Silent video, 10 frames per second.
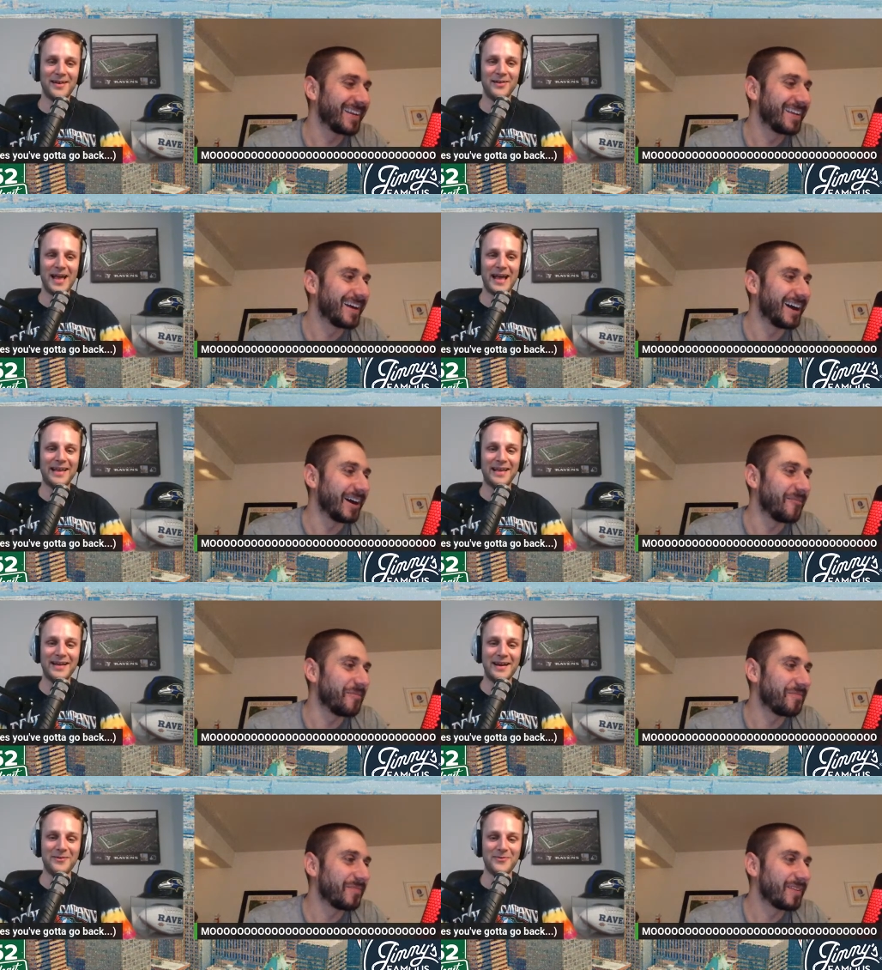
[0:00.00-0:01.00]
Speaker 1: Kind of lacking um,
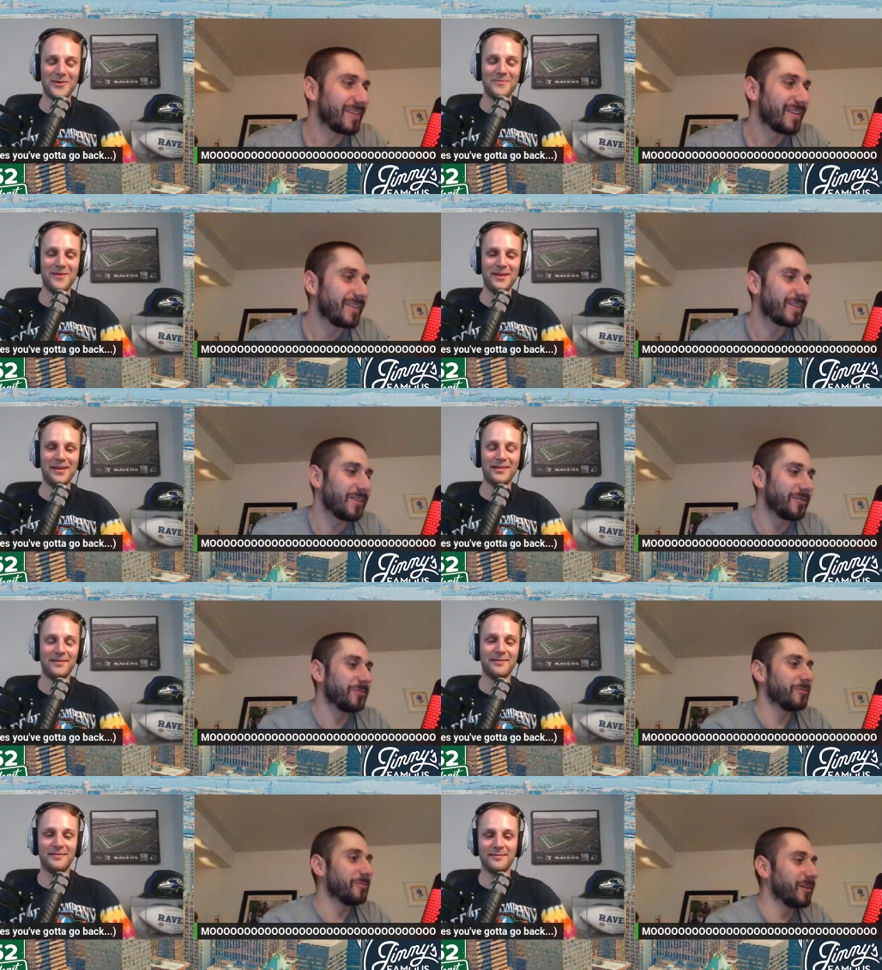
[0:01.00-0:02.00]
in energy, but
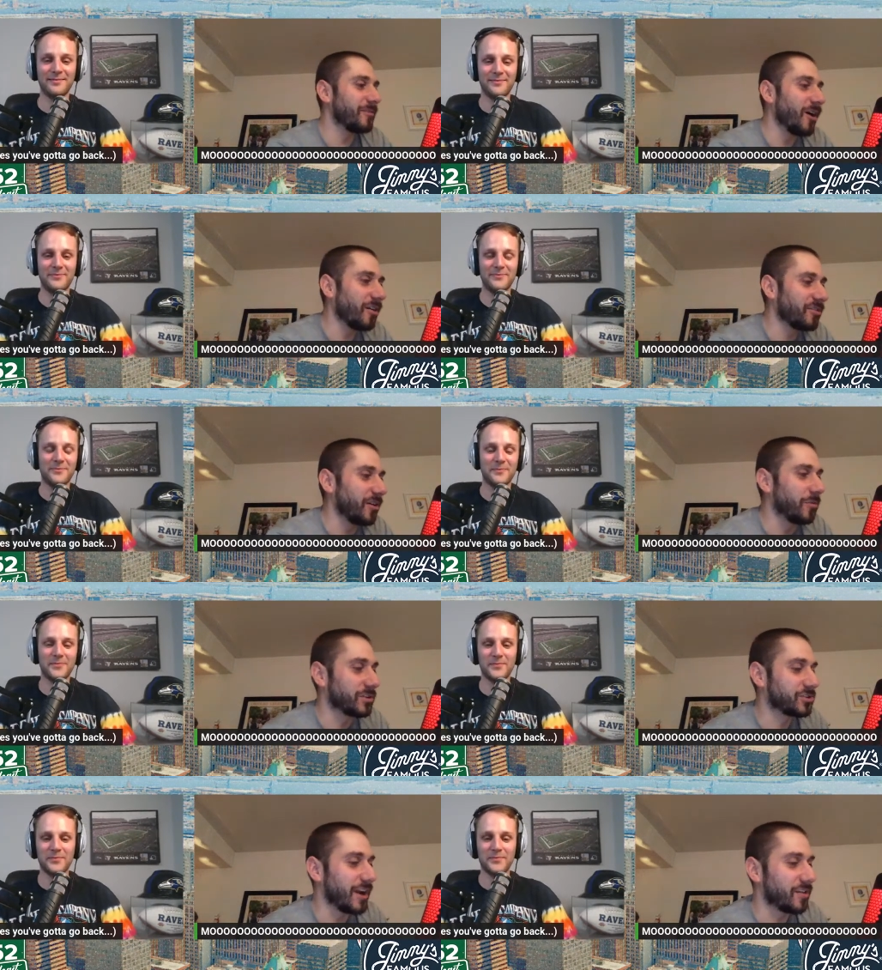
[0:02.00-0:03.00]
we've also we're
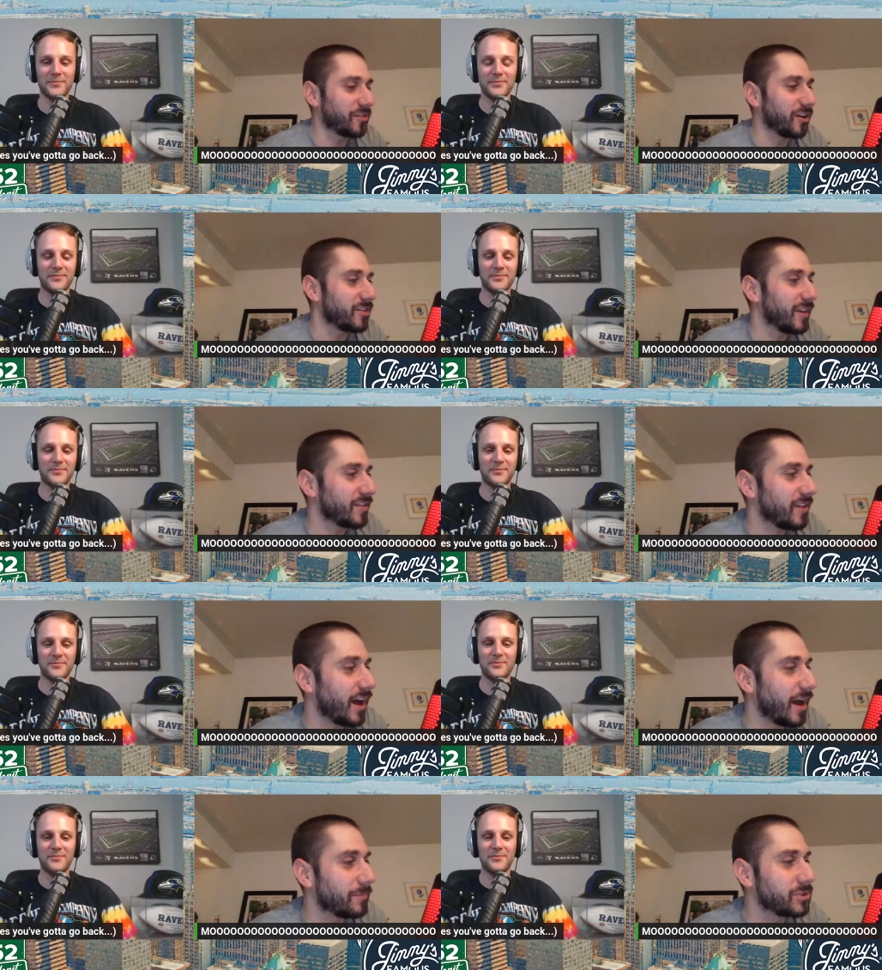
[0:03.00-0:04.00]
trying to start this
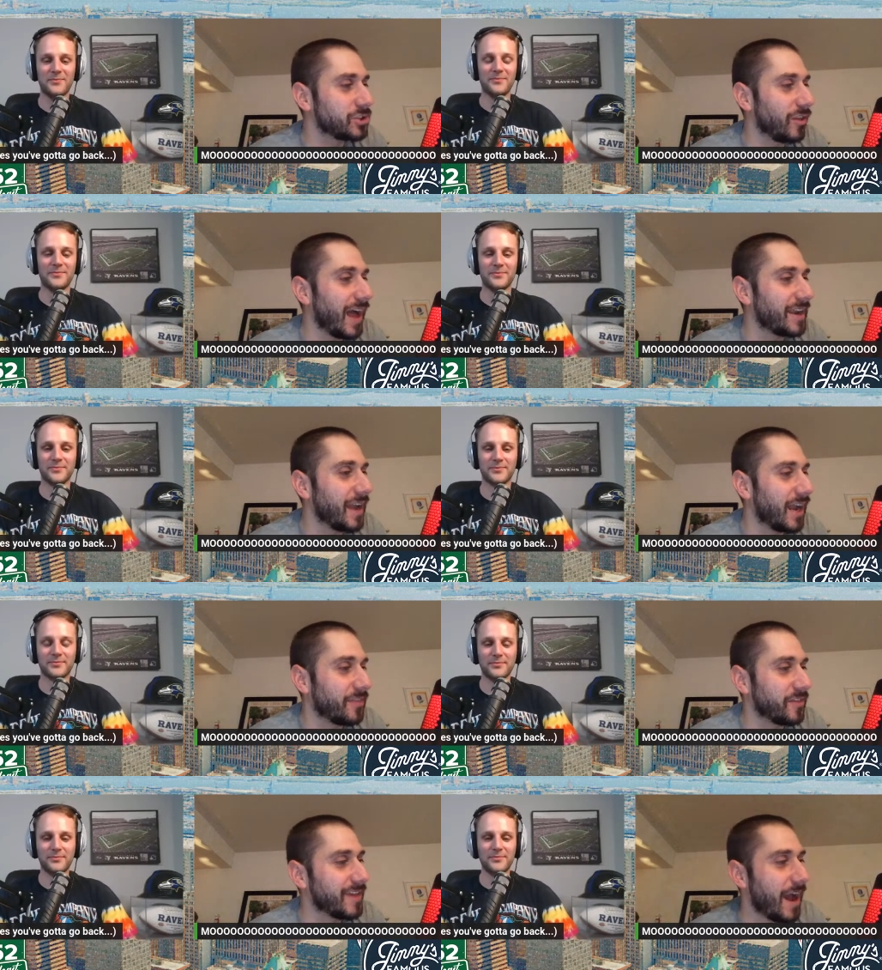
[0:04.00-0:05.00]
um, july 9th
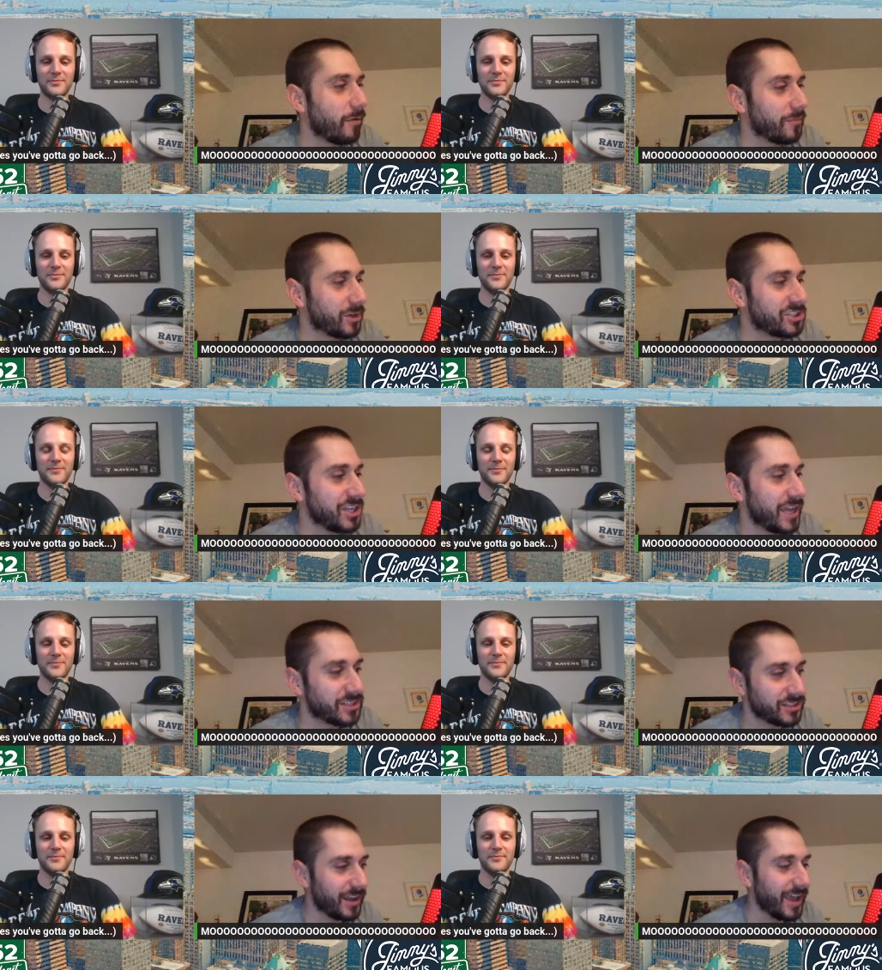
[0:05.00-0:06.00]
is cow
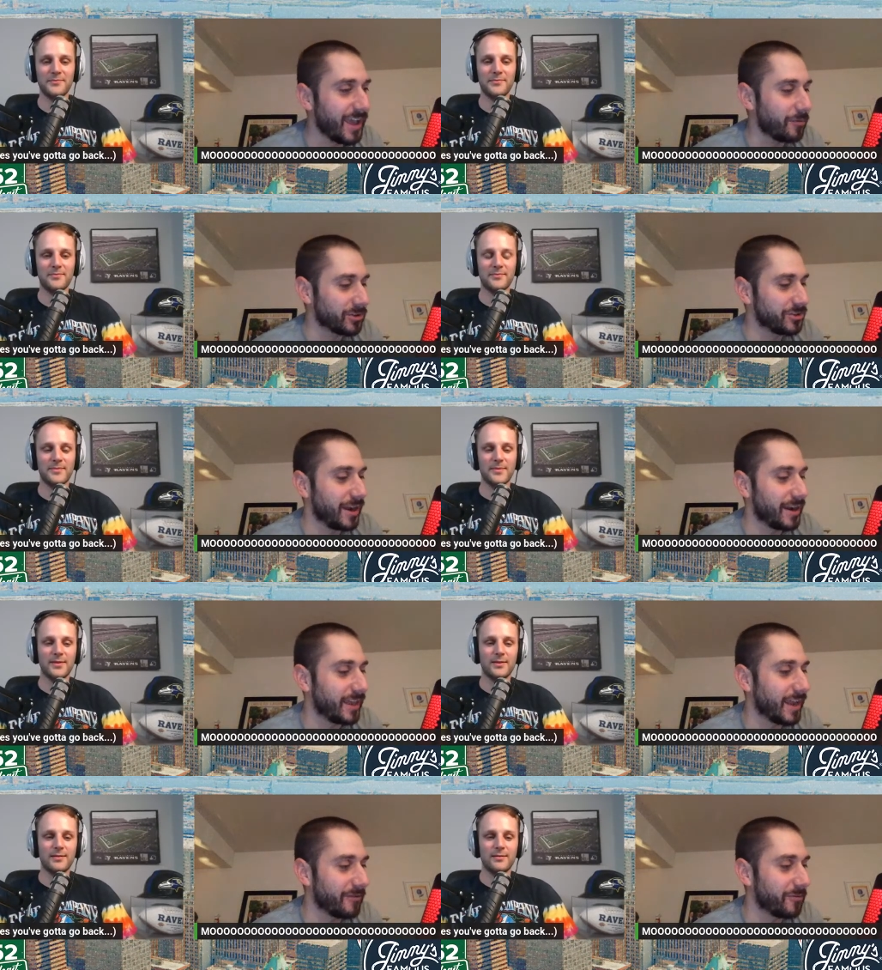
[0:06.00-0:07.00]
appreciation day and we're trying to get
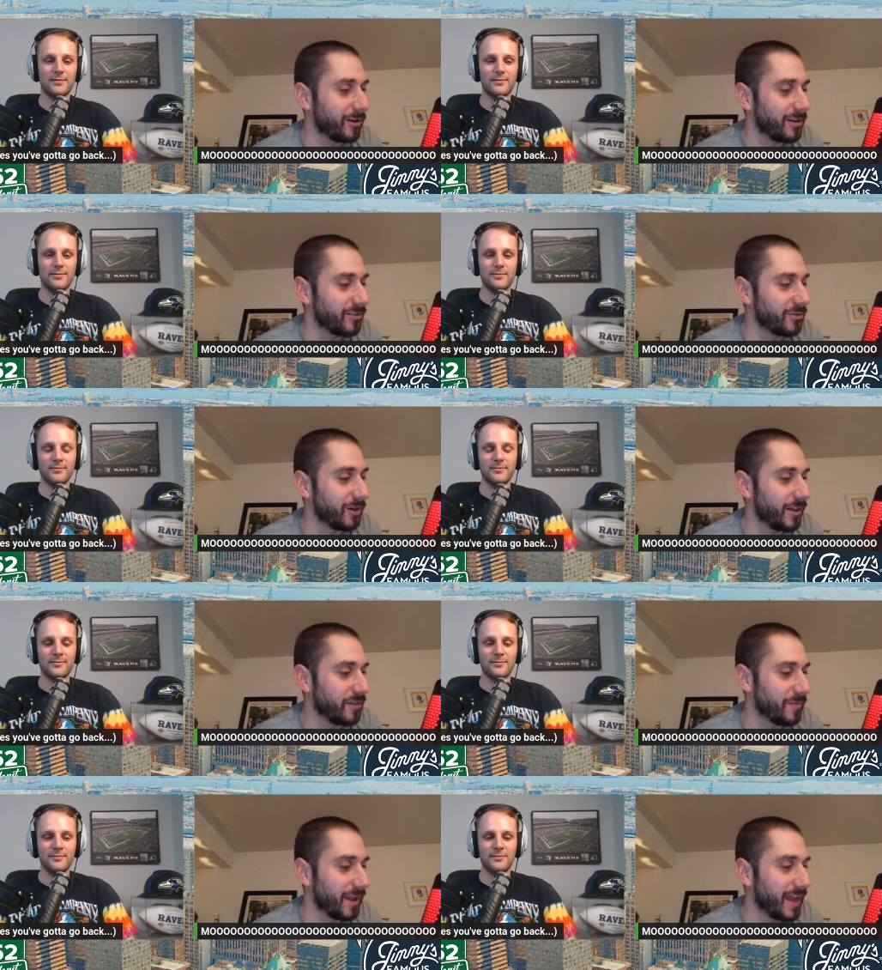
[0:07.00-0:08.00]
everyone to uh, this is
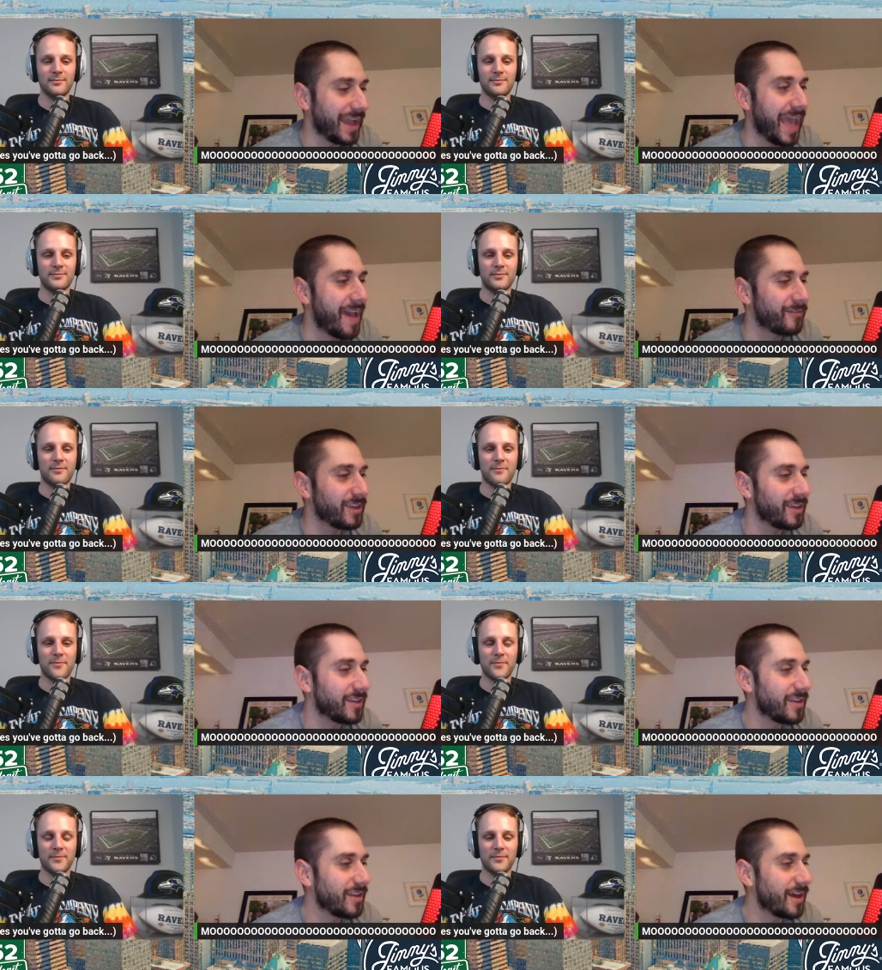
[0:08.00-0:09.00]
my guy avi
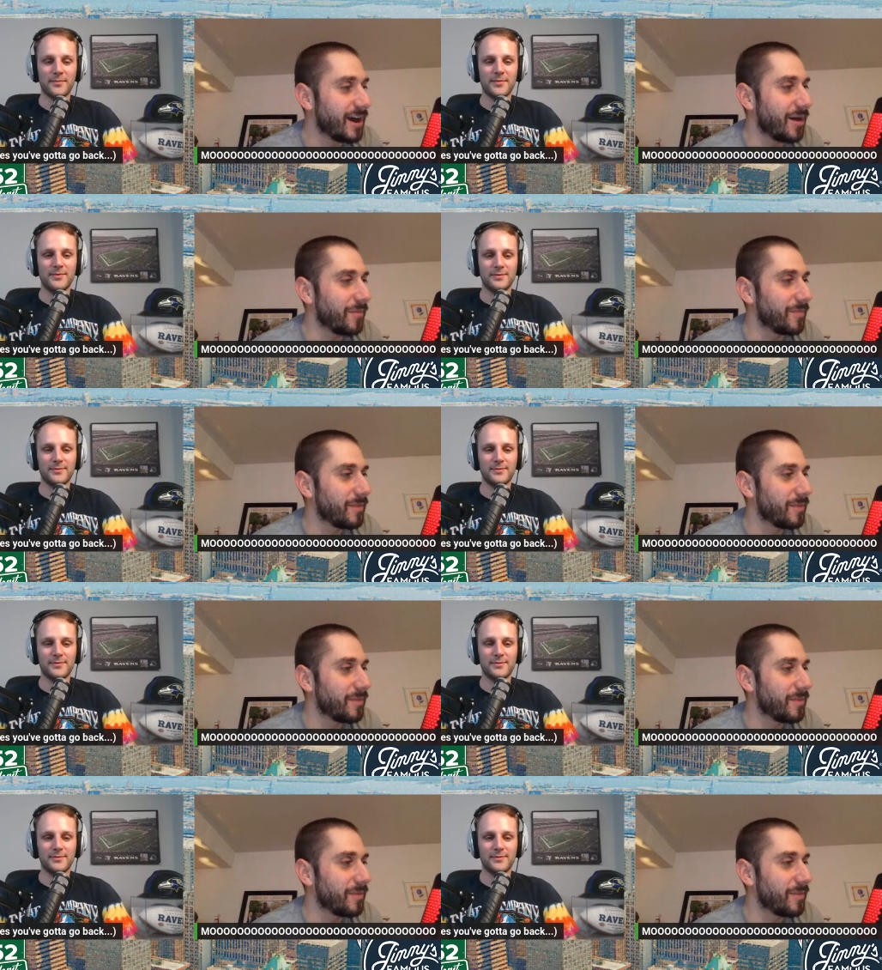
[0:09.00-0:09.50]
um,